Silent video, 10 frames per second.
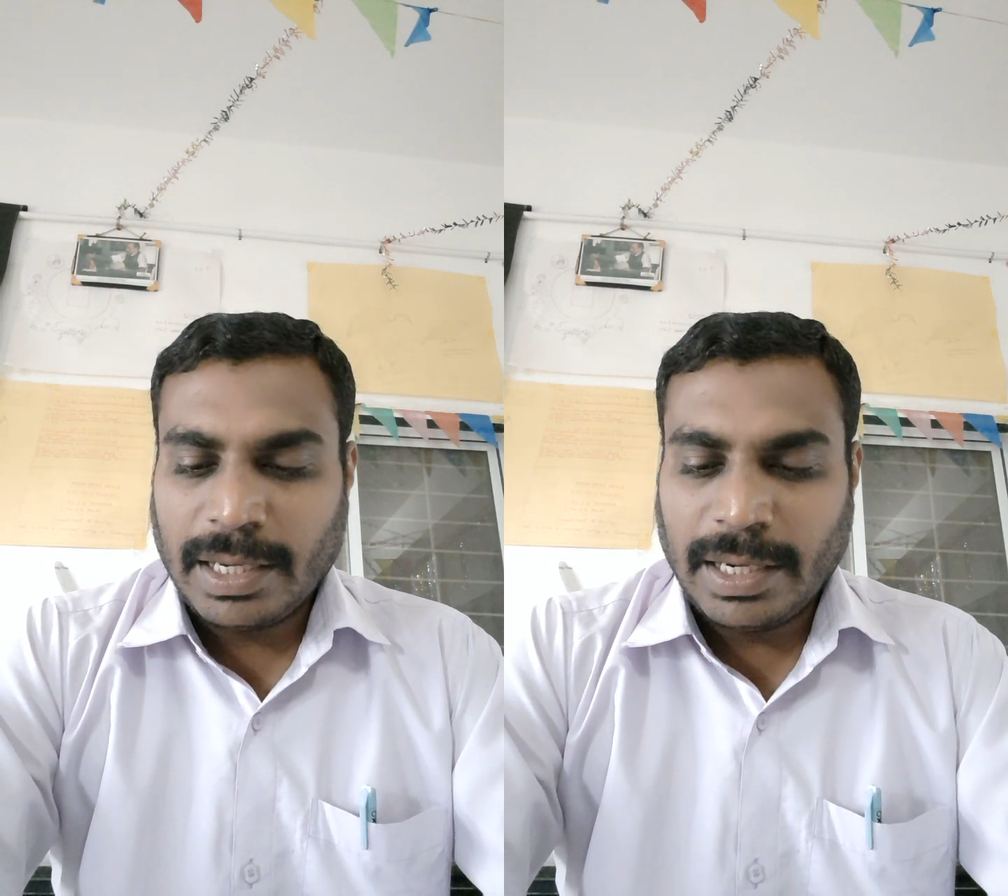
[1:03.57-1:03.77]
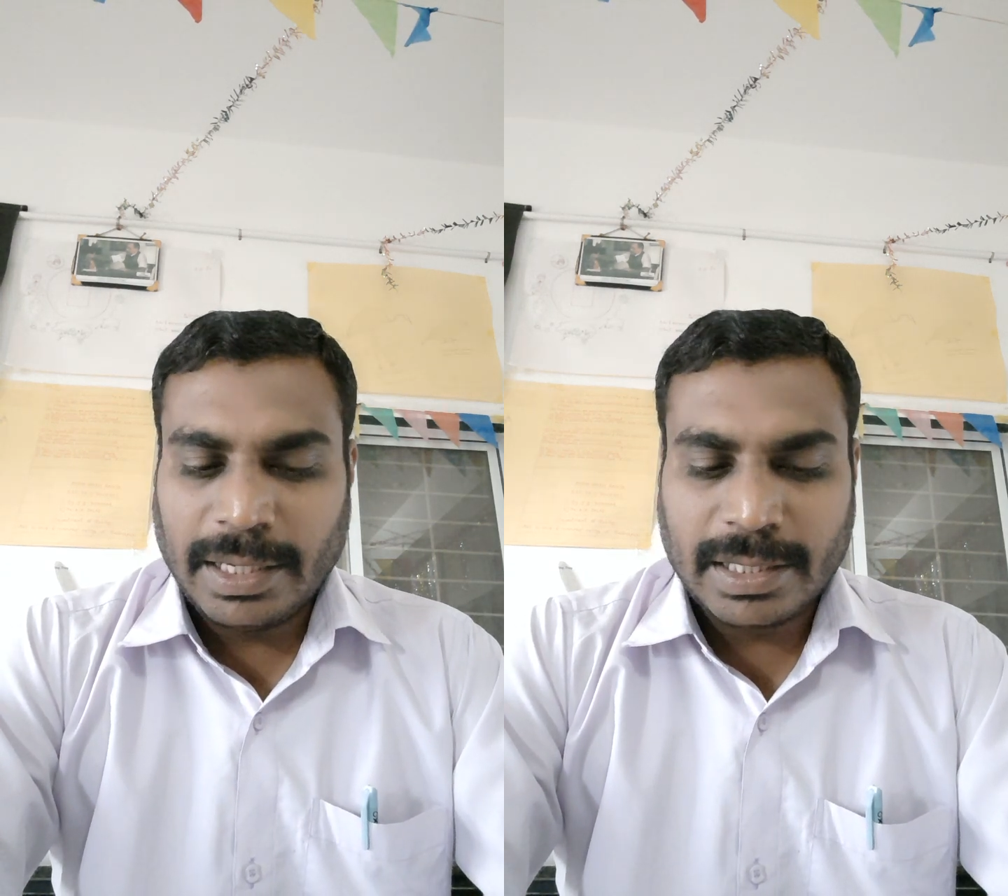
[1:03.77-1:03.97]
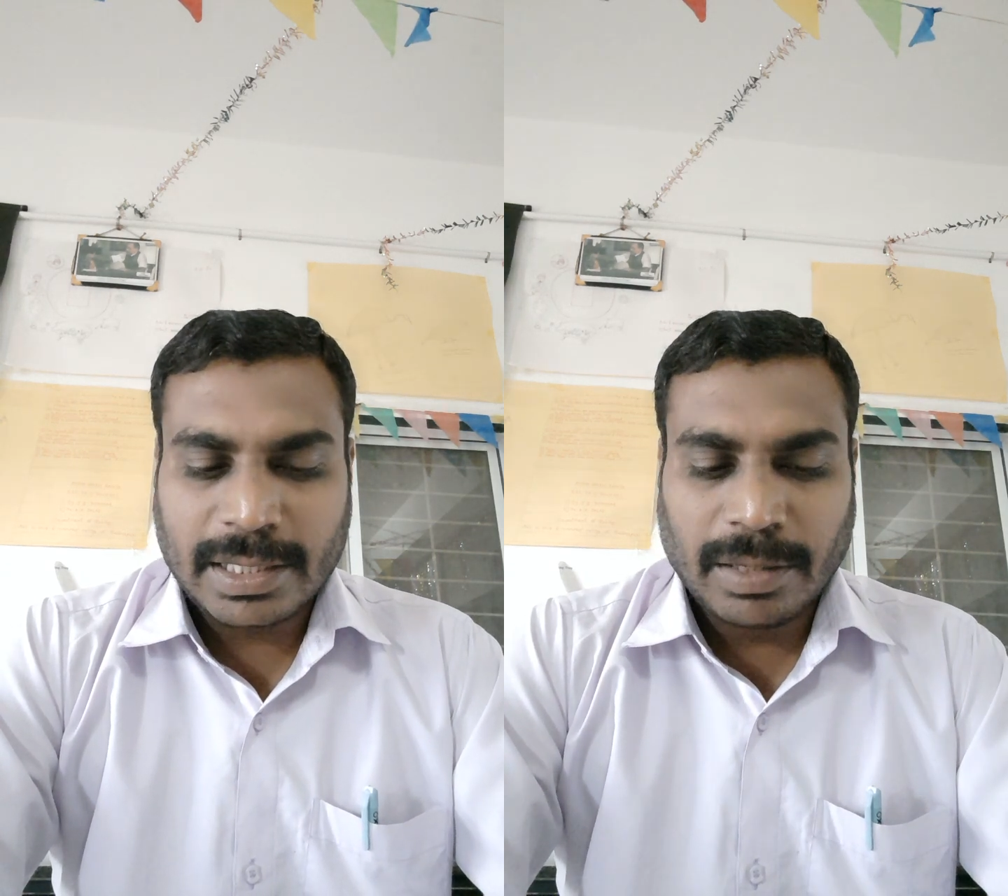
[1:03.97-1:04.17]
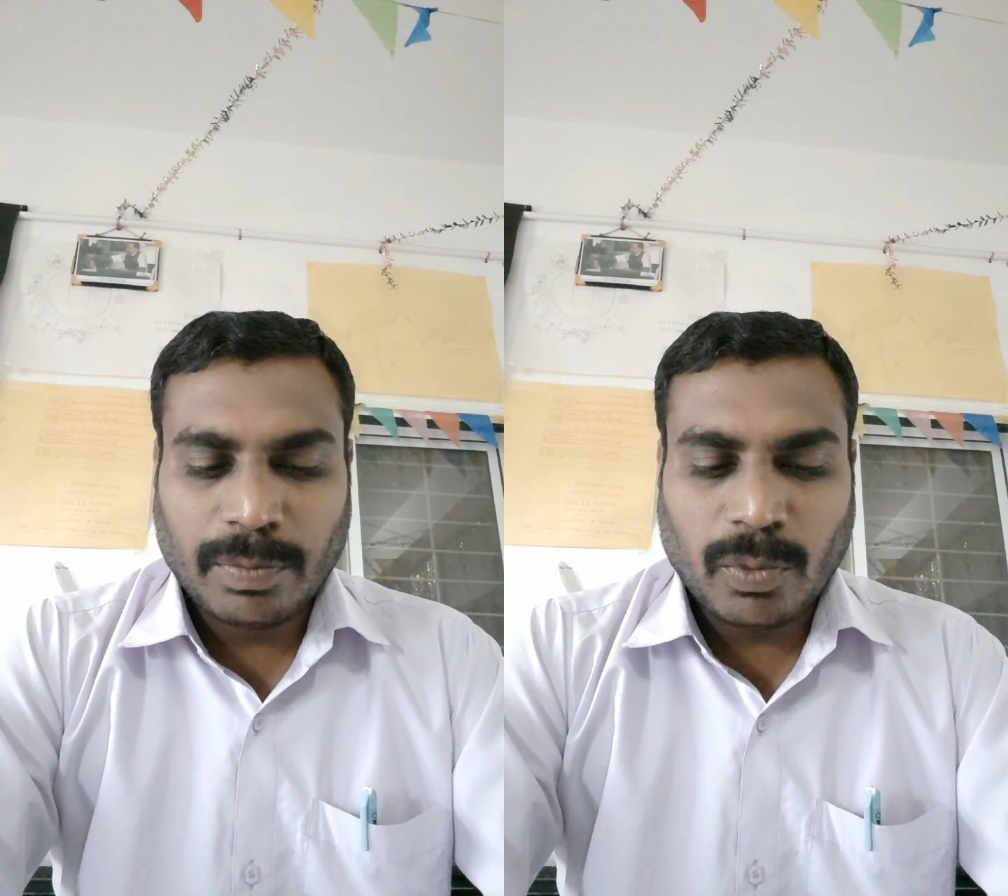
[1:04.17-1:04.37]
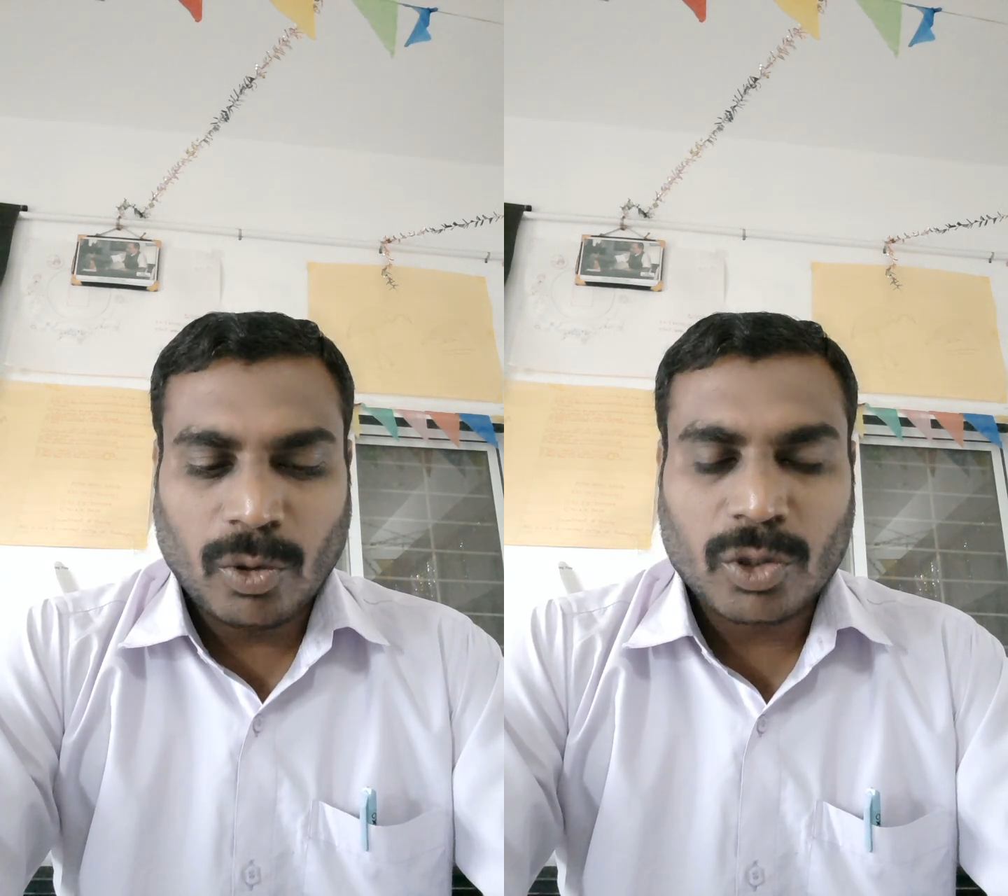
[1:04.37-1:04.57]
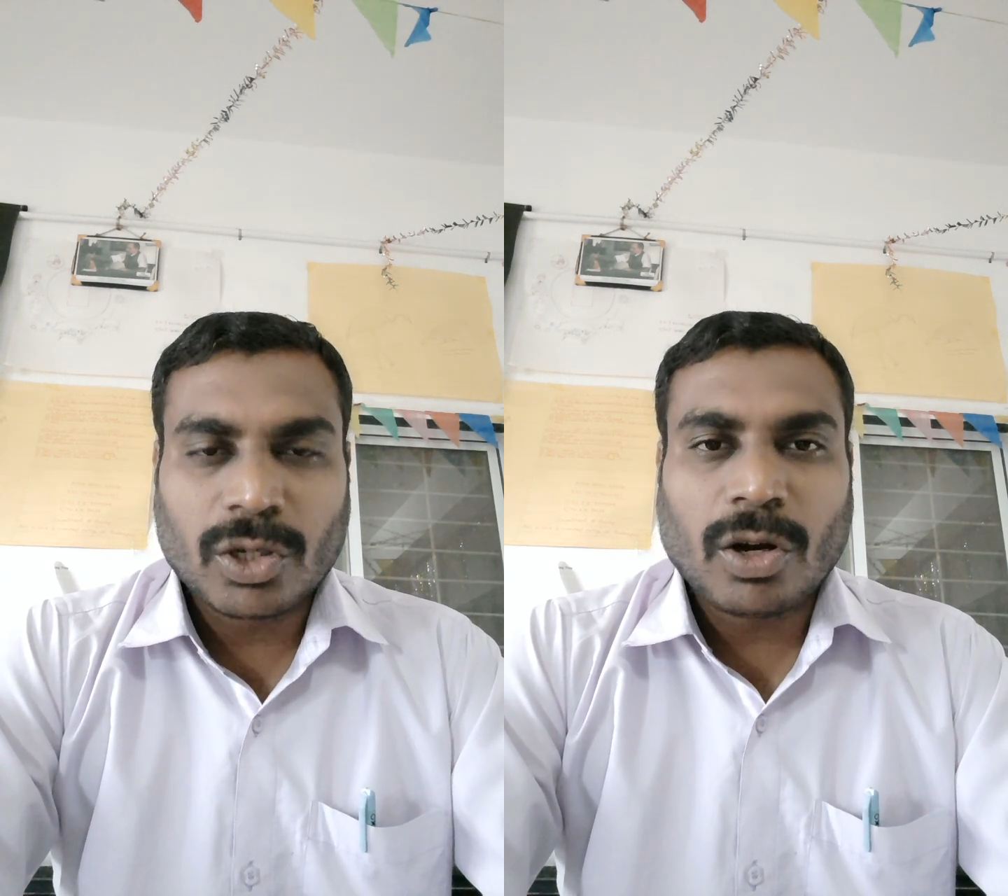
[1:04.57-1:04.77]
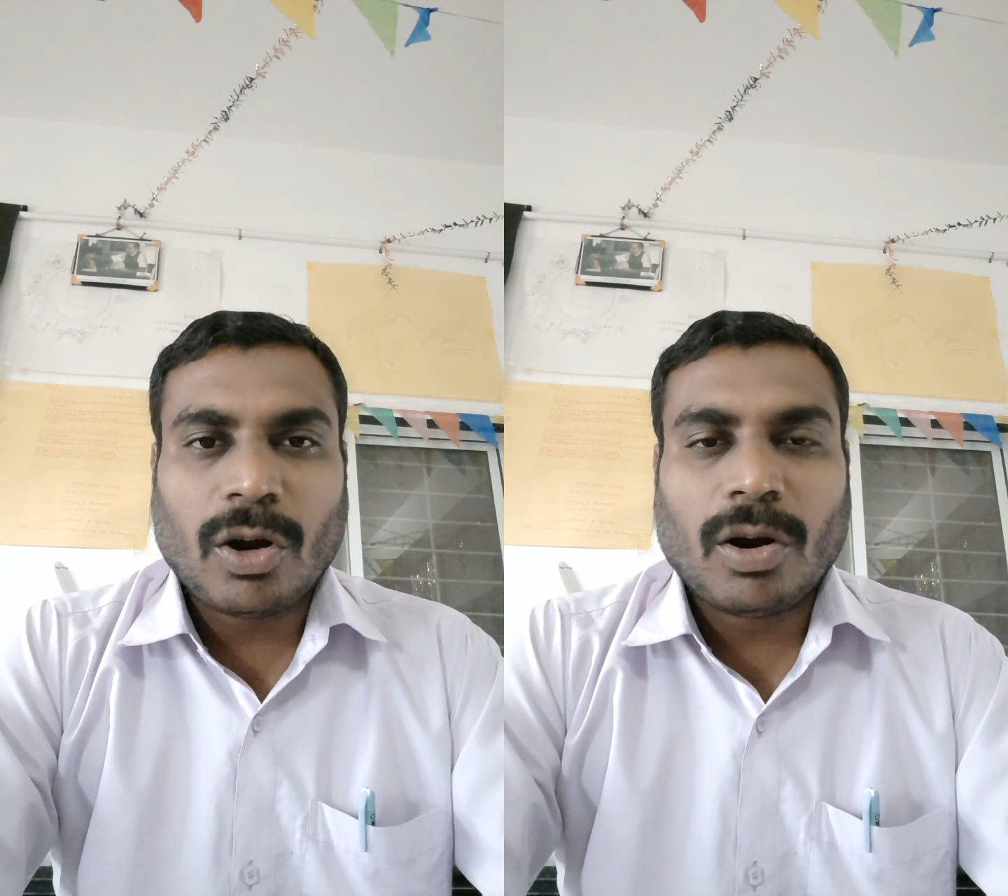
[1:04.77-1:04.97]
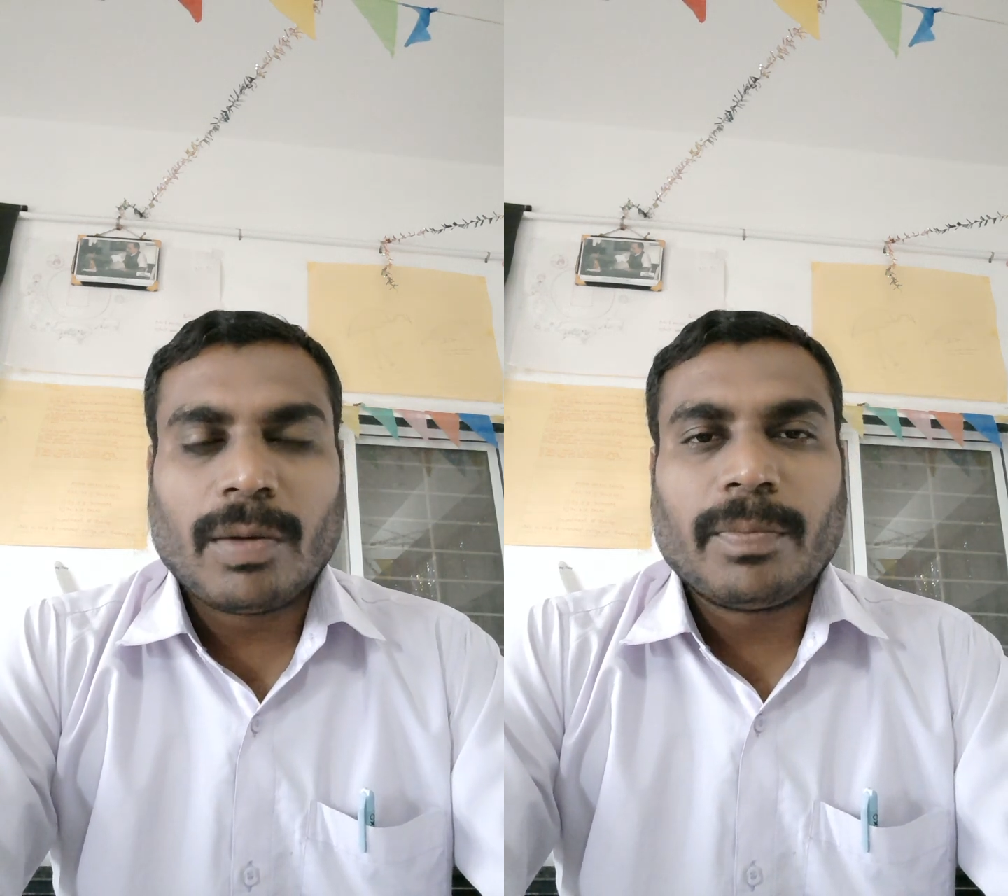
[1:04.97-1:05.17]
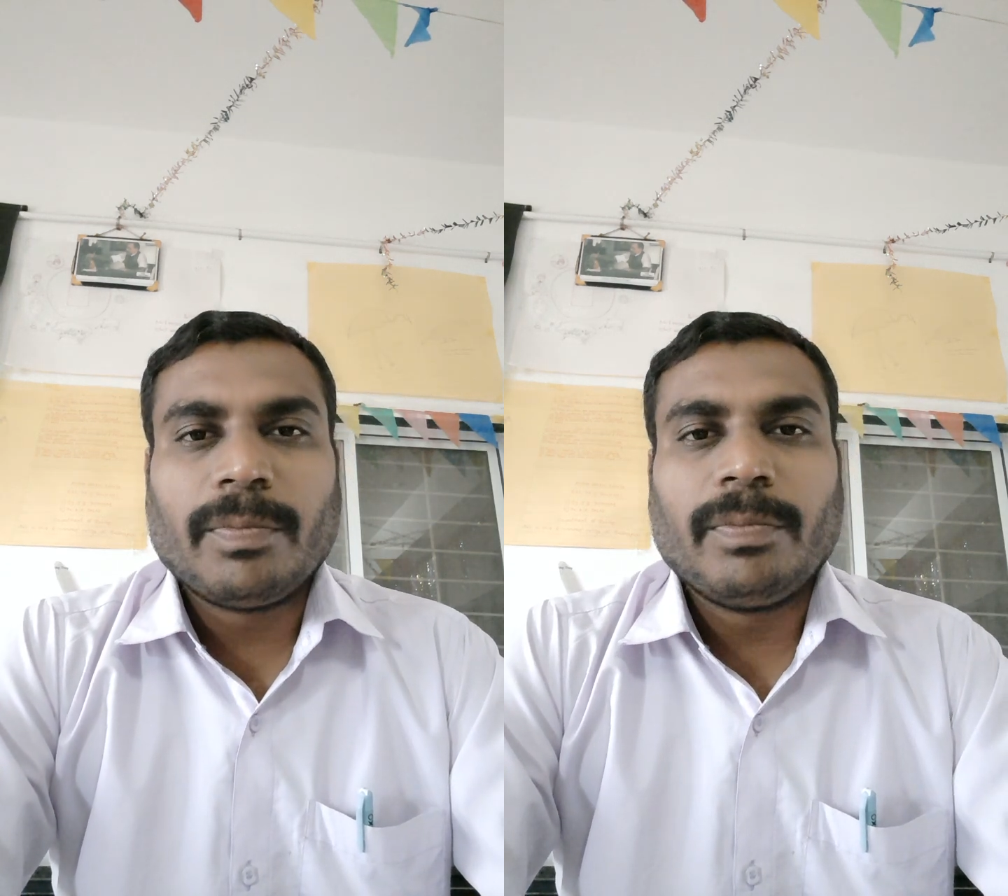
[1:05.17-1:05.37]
it is composed of